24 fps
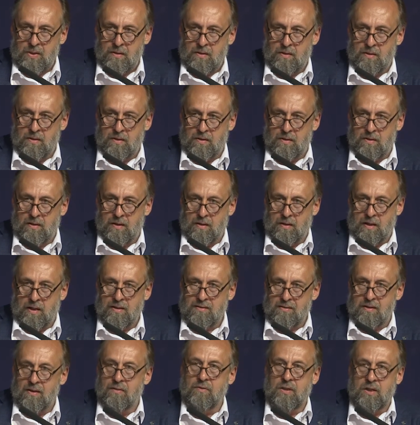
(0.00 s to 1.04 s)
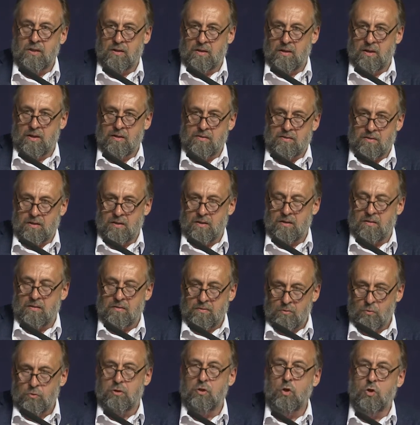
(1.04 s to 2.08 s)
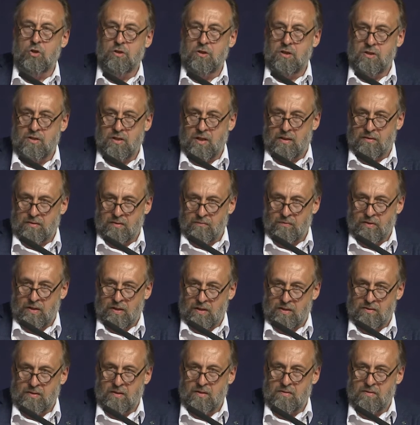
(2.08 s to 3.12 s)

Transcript: doing the survey ourselves.